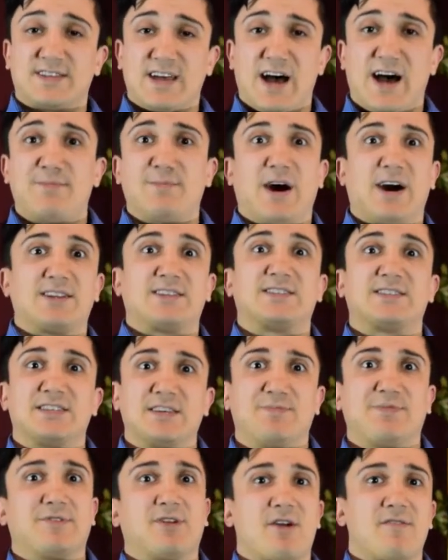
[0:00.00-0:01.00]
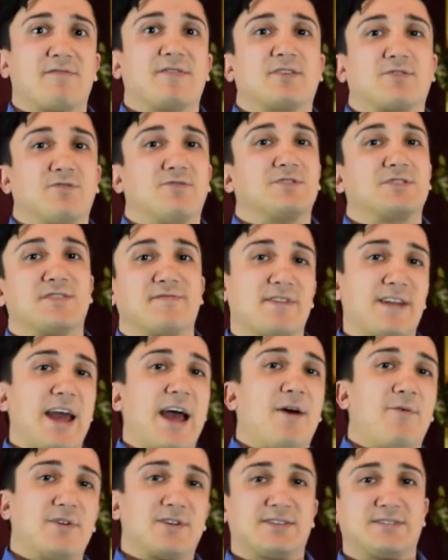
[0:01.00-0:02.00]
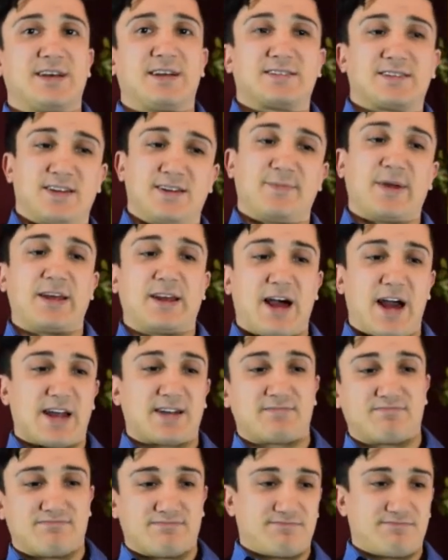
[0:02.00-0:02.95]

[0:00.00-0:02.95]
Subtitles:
I'd sip it over the course of an hour because that's going to be like